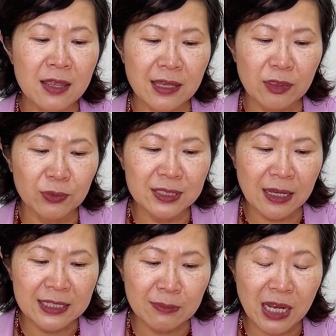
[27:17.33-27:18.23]
The other ones,
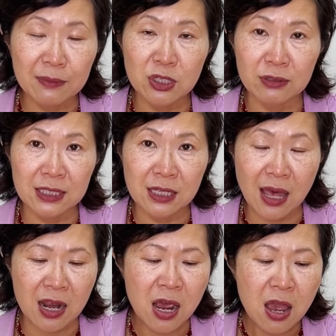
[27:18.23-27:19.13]
sometimes you'll see
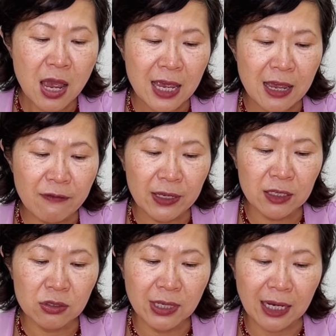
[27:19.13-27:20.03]
that if
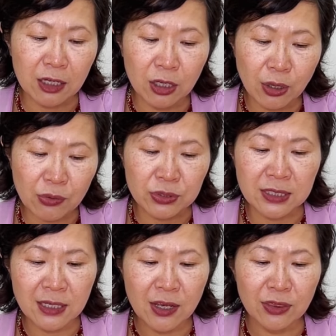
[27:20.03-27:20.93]
you get
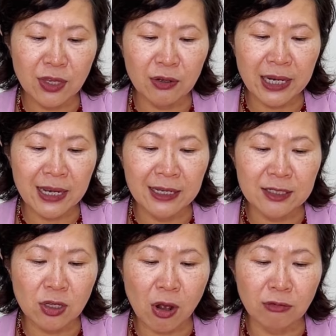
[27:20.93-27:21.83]
close, there
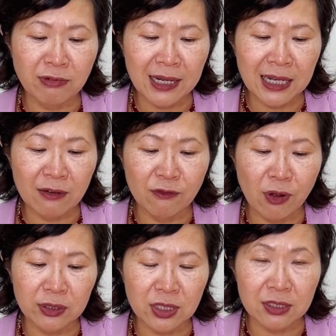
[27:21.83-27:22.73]
is already
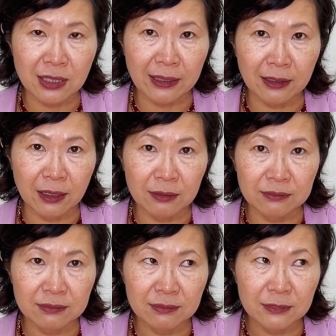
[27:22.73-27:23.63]
voltage, like a
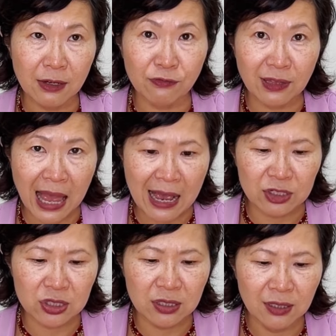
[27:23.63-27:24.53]

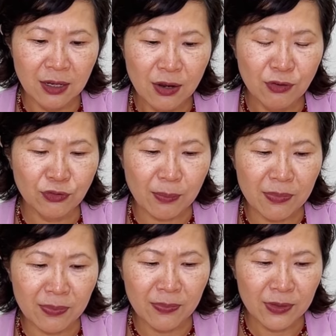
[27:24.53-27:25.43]
flash
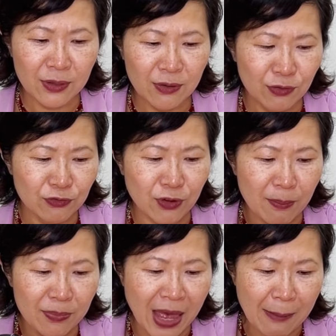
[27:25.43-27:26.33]
from
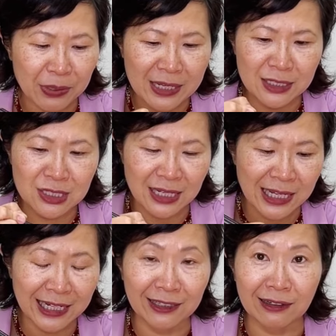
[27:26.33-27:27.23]
that piece to
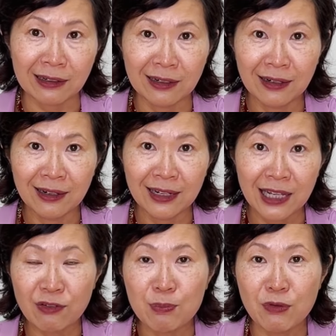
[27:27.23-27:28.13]
here,
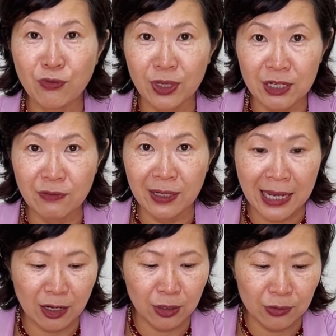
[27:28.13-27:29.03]
even before you even
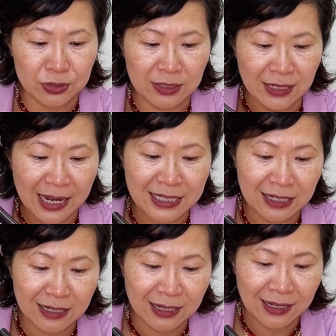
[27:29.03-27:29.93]
get close, as it